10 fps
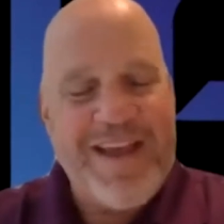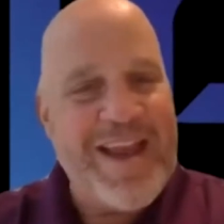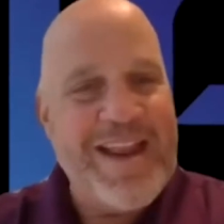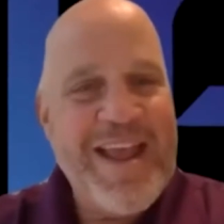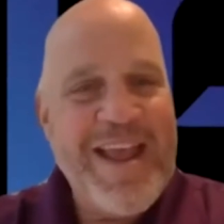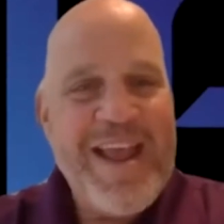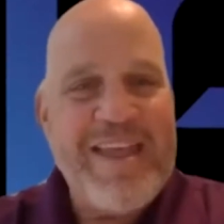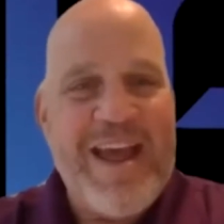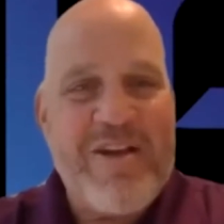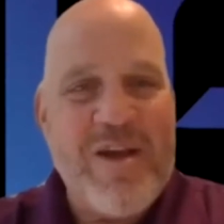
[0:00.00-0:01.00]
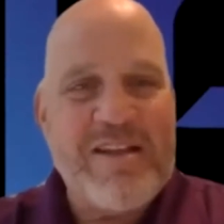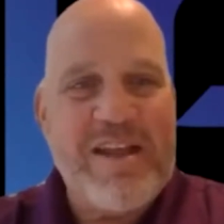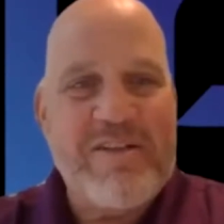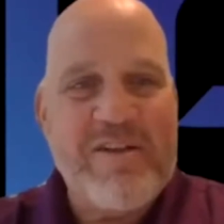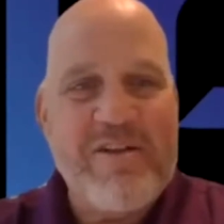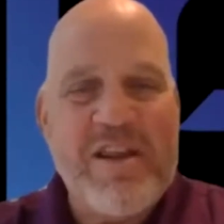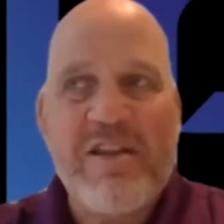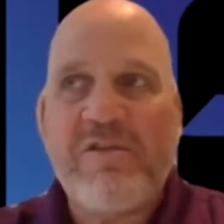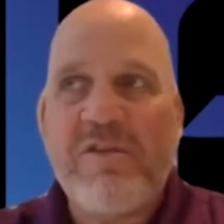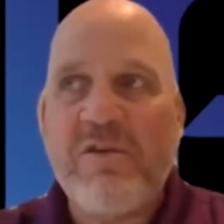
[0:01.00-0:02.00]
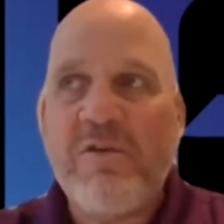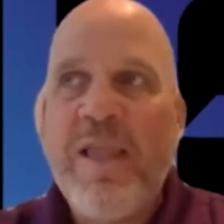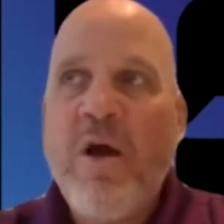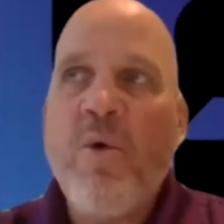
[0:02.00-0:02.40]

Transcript: and that quickly turned into,